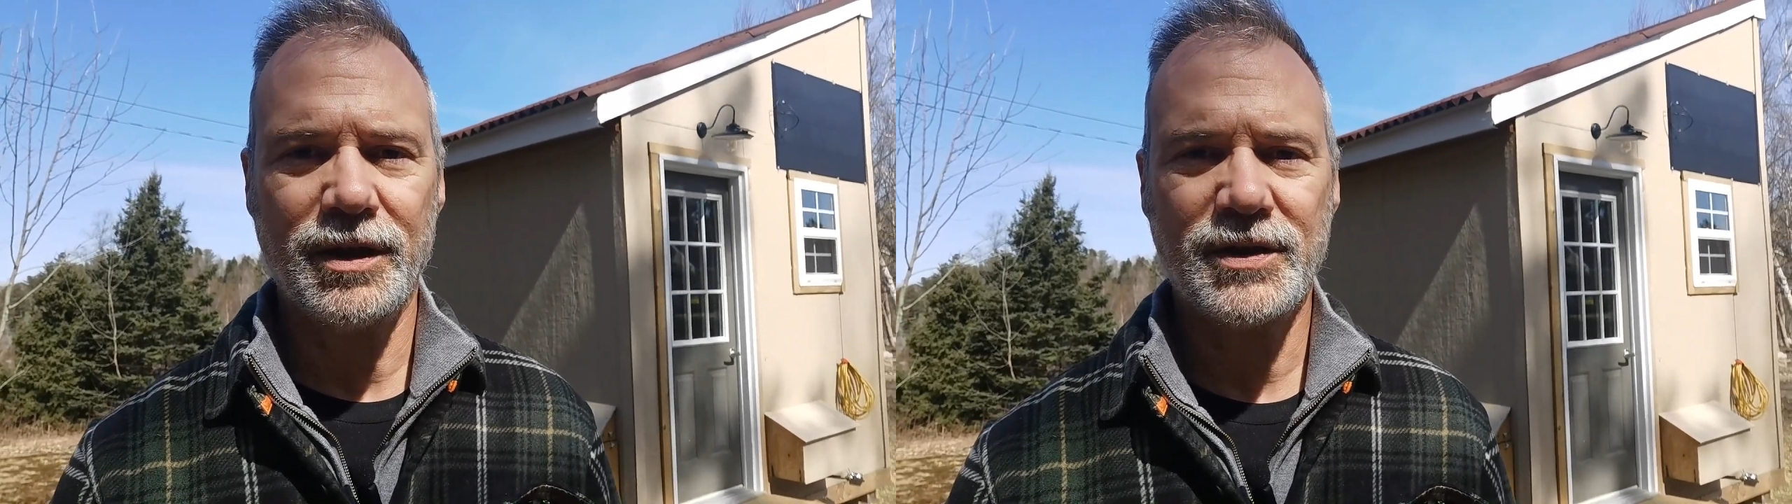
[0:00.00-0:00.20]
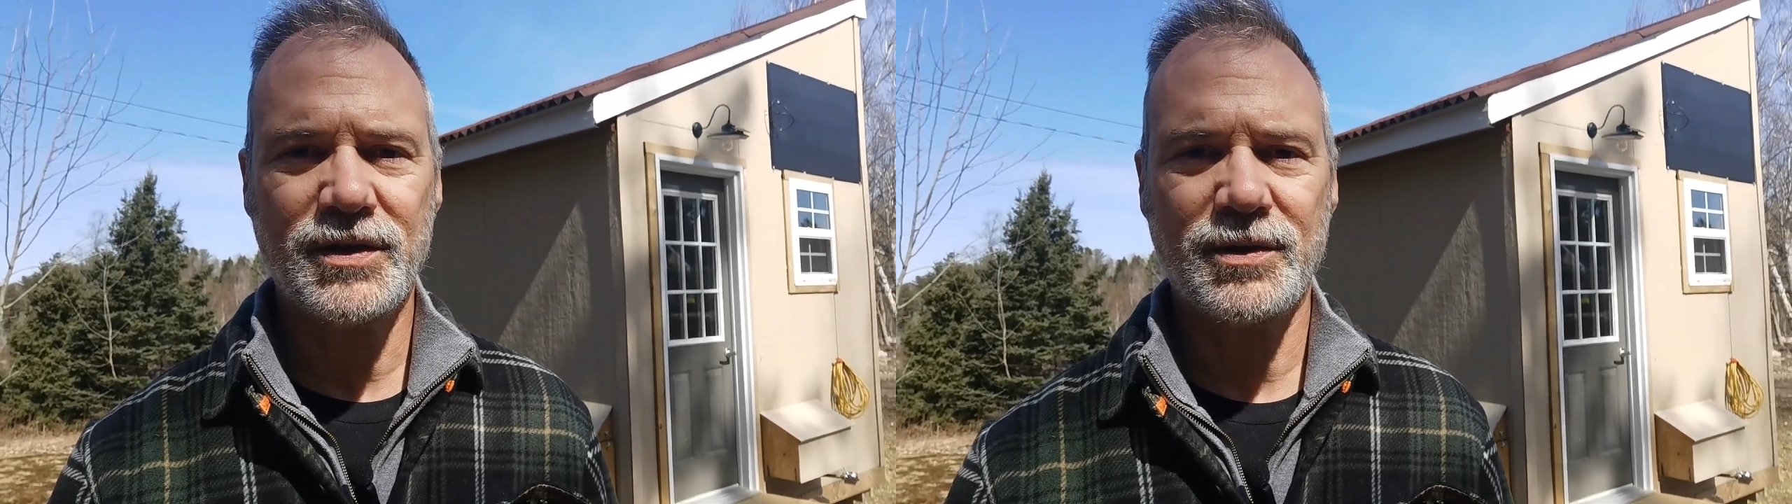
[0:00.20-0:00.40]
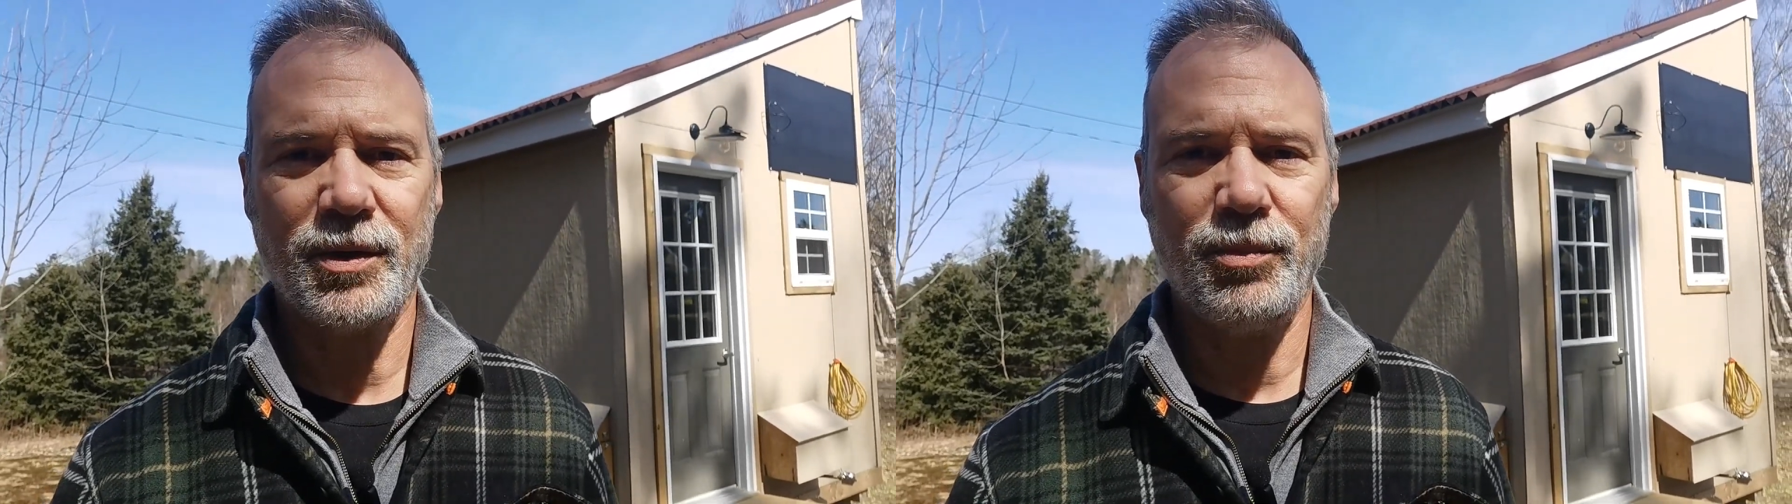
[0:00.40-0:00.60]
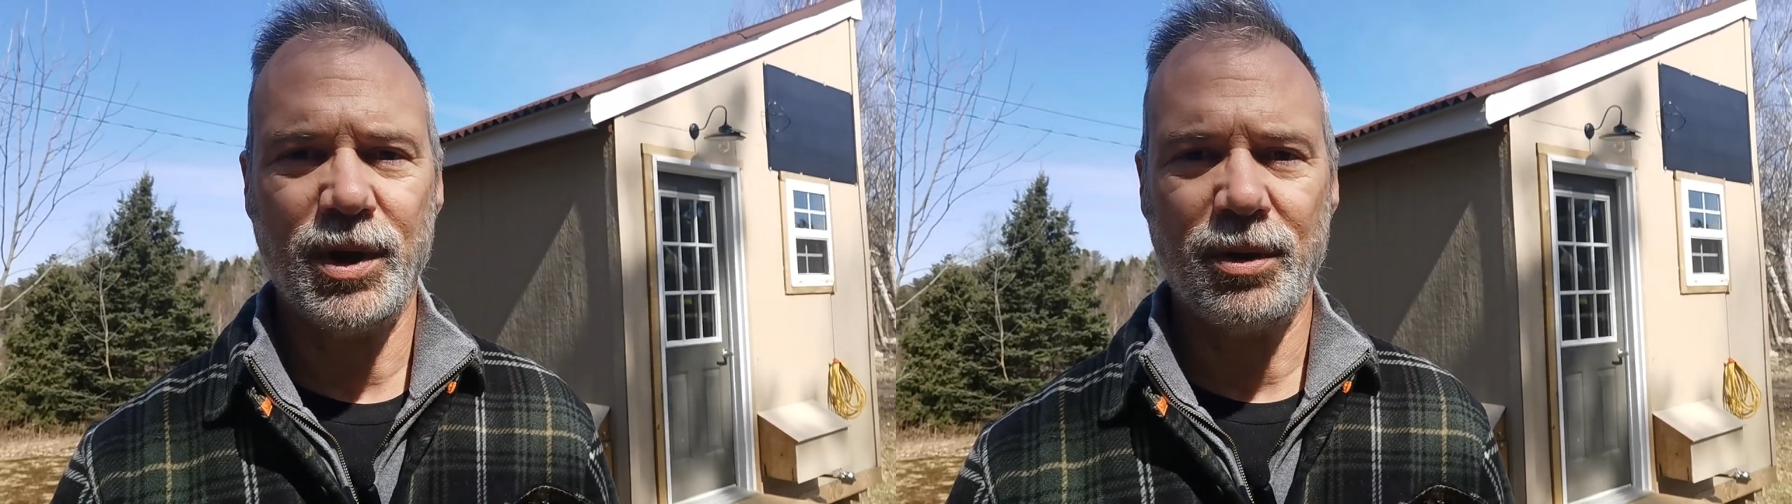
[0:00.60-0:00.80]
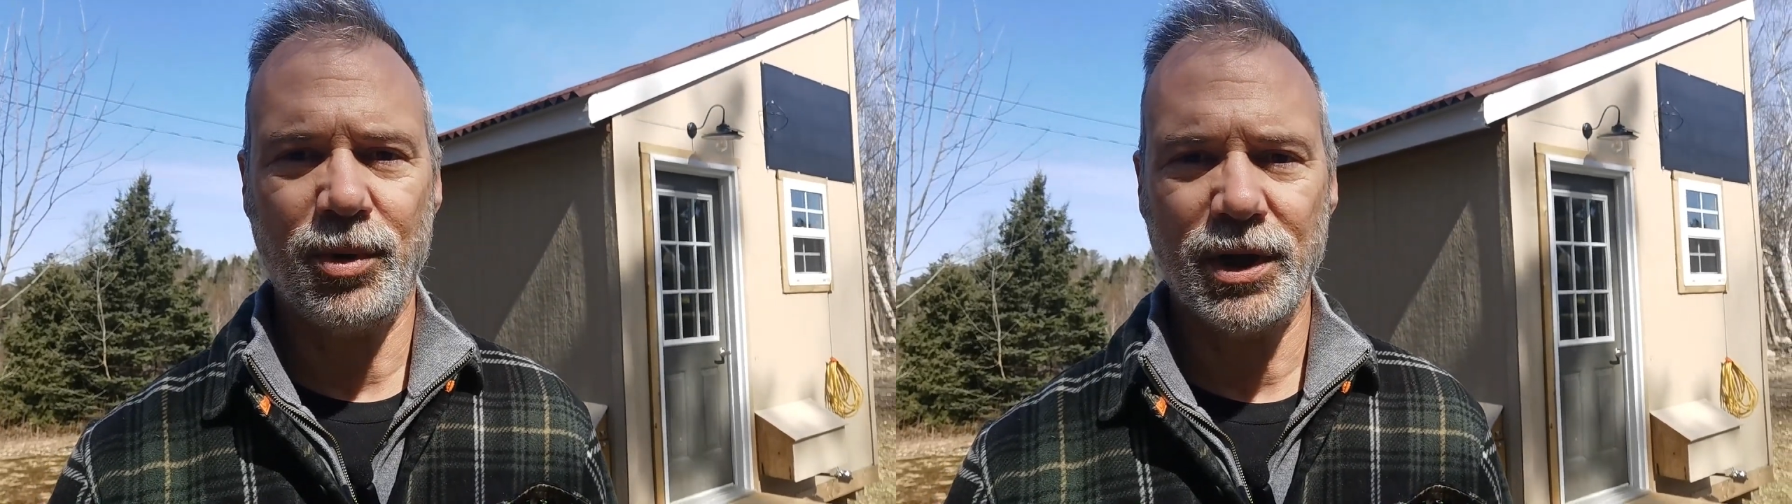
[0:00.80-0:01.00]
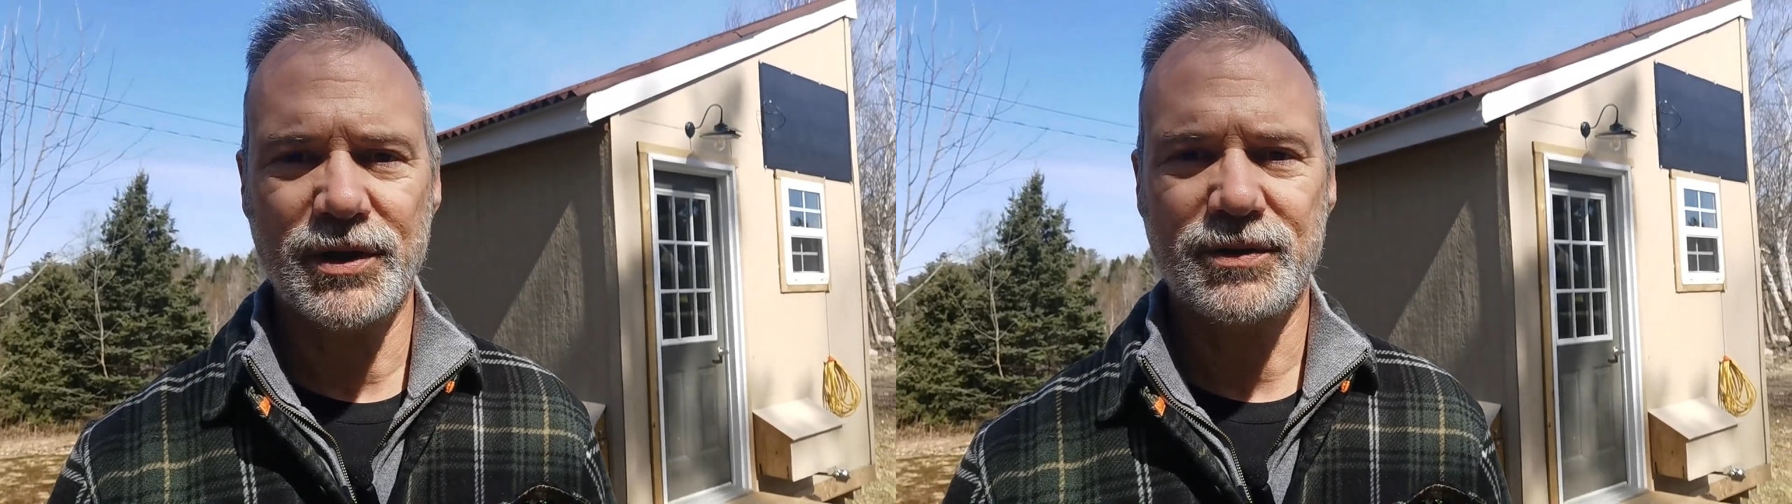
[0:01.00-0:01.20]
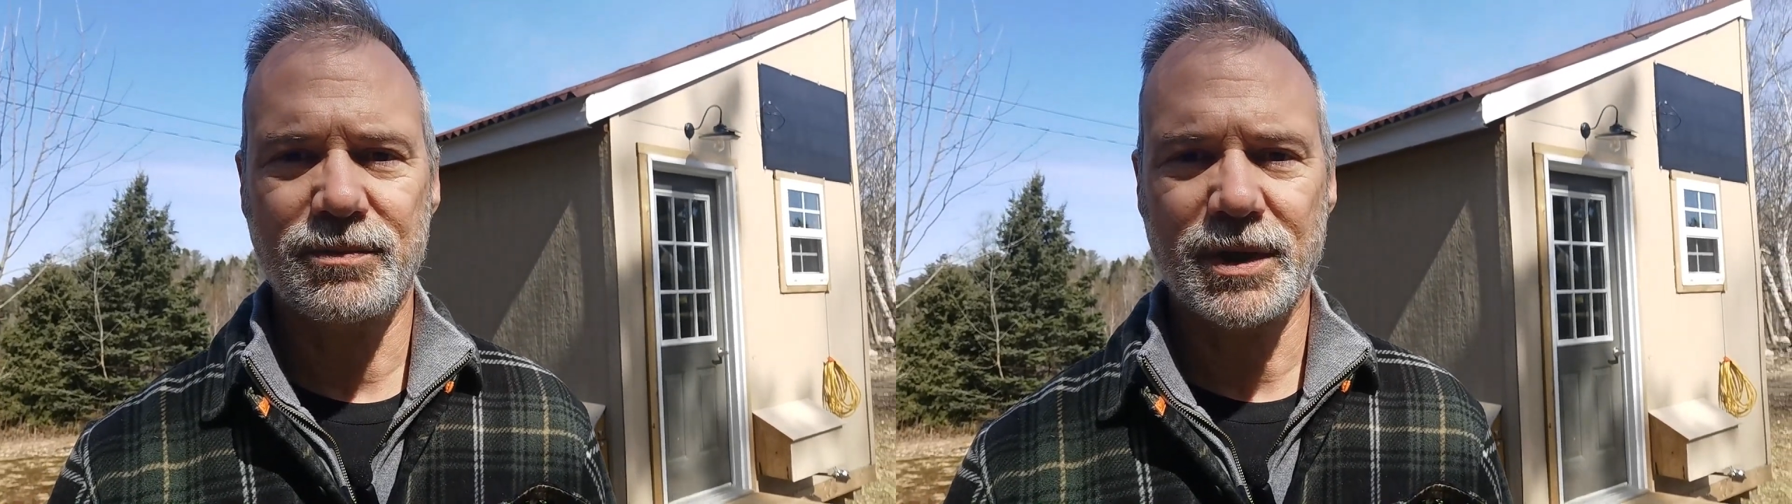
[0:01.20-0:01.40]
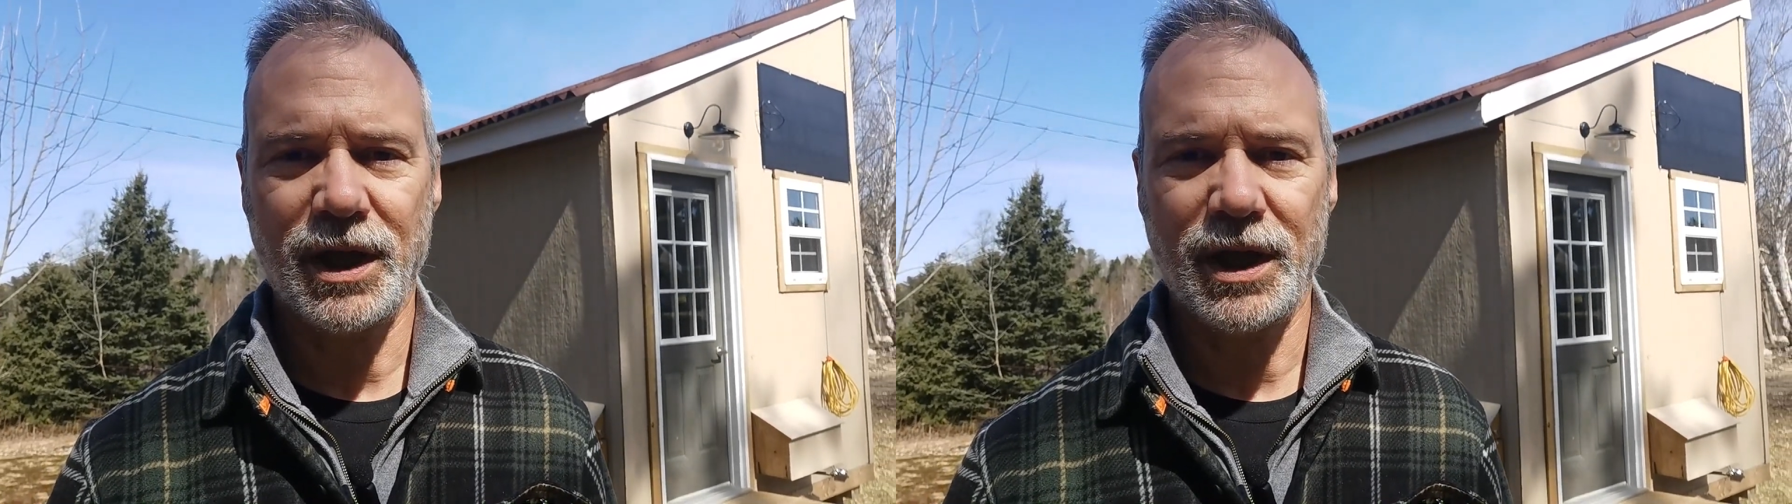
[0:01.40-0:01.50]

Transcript: this is a minimalist